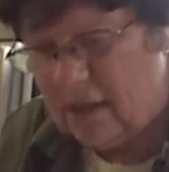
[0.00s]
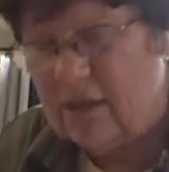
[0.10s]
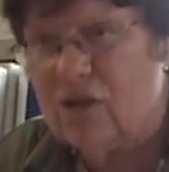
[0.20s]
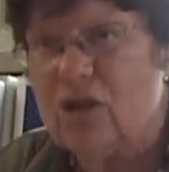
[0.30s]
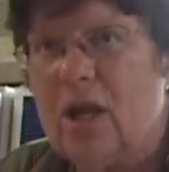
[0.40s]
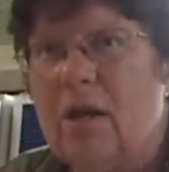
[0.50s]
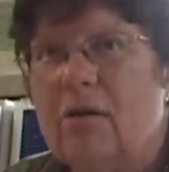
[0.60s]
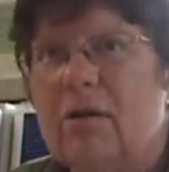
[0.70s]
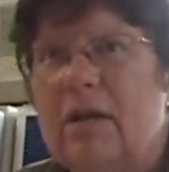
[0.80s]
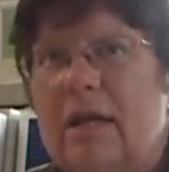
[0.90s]
the
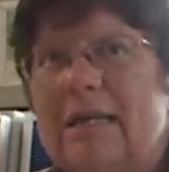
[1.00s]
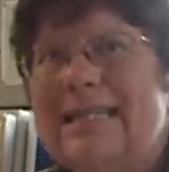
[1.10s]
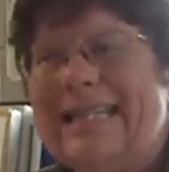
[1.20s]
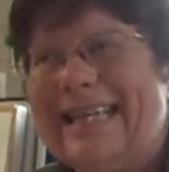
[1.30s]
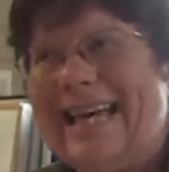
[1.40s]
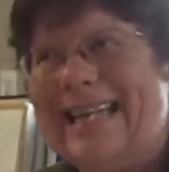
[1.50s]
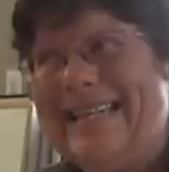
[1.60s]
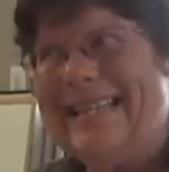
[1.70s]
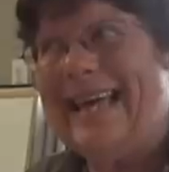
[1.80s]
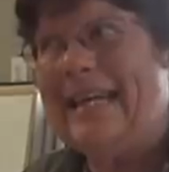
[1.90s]
chair
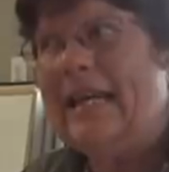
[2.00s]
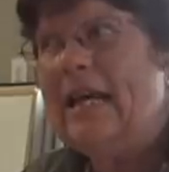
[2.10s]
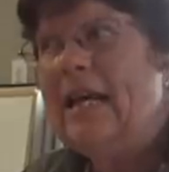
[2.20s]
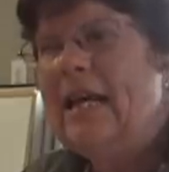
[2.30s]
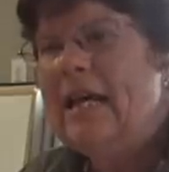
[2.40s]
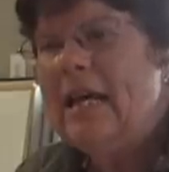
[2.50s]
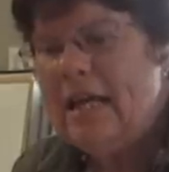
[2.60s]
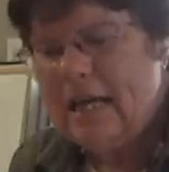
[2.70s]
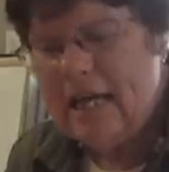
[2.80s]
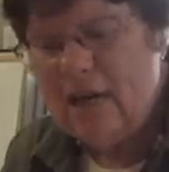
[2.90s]
indicated that
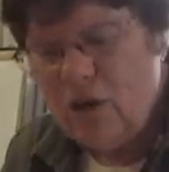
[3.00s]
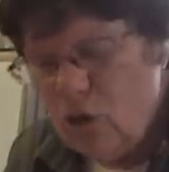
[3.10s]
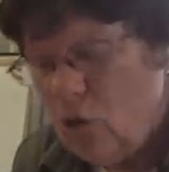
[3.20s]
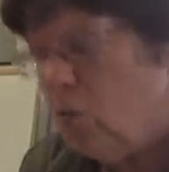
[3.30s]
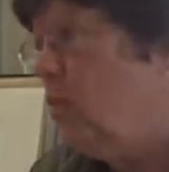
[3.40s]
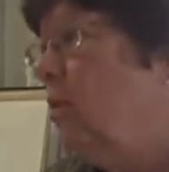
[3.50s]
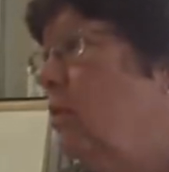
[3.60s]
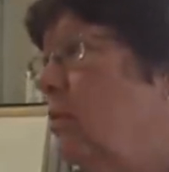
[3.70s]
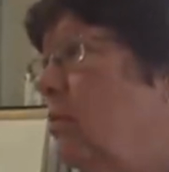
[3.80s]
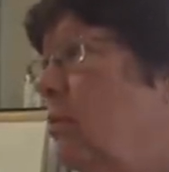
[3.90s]
he knew
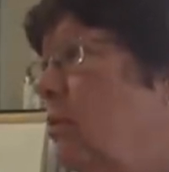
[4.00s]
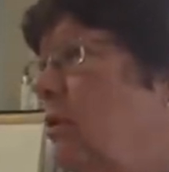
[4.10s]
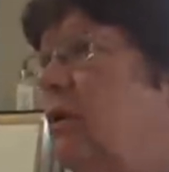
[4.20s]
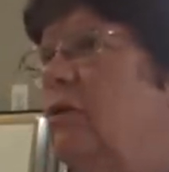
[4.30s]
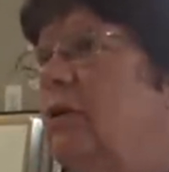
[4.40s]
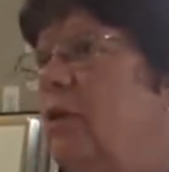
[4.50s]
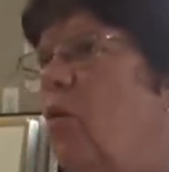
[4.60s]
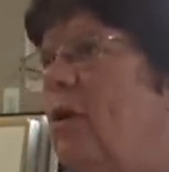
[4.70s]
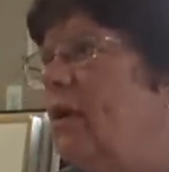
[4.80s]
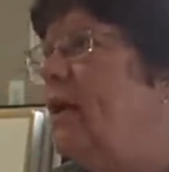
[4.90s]
clearly
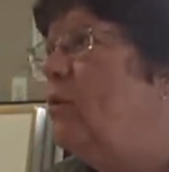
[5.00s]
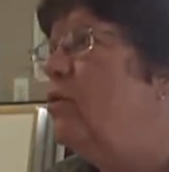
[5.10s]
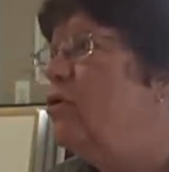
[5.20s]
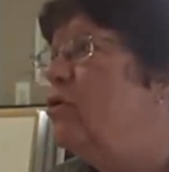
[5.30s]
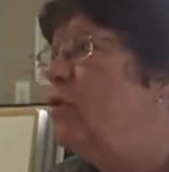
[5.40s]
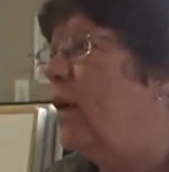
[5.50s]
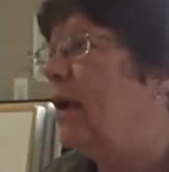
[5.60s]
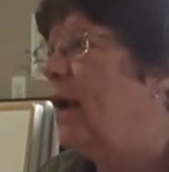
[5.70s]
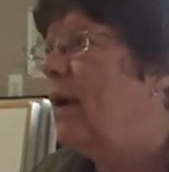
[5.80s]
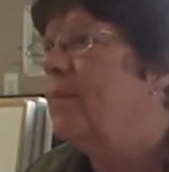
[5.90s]
what he was
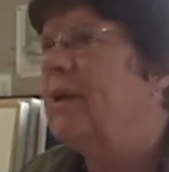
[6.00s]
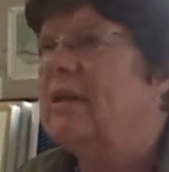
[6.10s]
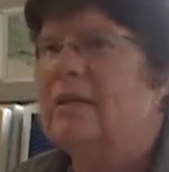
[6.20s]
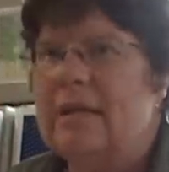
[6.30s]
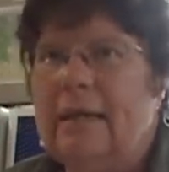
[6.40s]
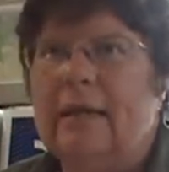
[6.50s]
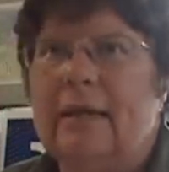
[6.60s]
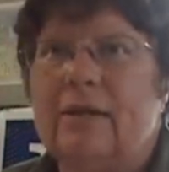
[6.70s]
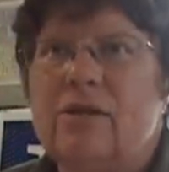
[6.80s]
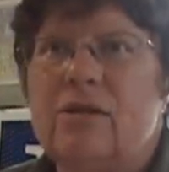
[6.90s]
doing, but the
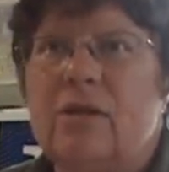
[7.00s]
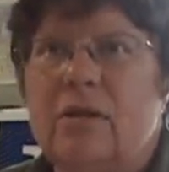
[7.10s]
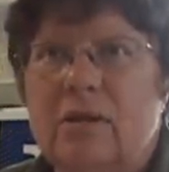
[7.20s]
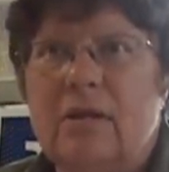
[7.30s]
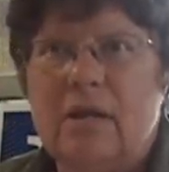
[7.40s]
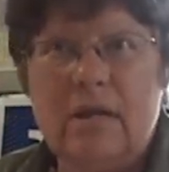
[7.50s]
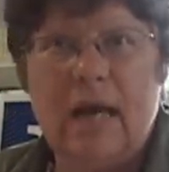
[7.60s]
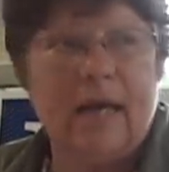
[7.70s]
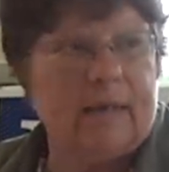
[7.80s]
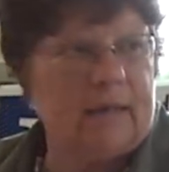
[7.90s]
delegates did
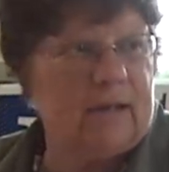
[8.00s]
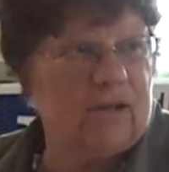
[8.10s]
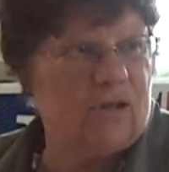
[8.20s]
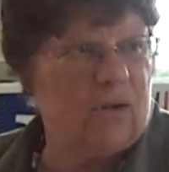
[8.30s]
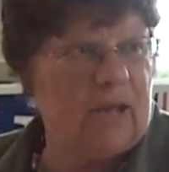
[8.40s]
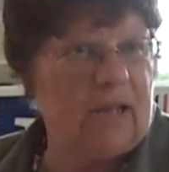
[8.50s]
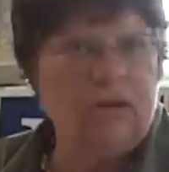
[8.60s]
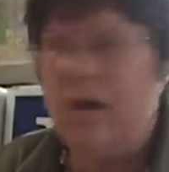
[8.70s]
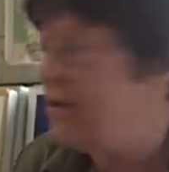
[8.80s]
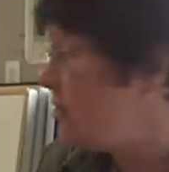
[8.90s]
not. And so they
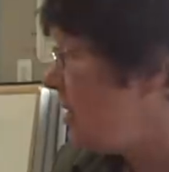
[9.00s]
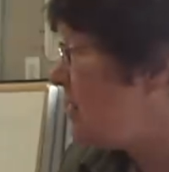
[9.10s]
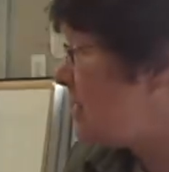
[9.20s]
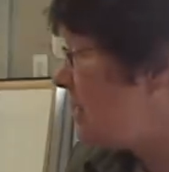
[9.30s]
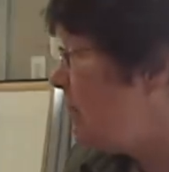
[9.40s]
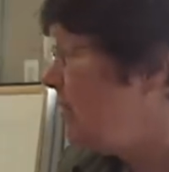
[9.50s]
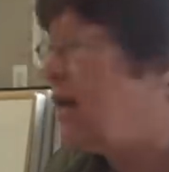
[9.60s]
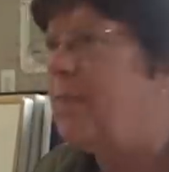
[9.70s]
lost on several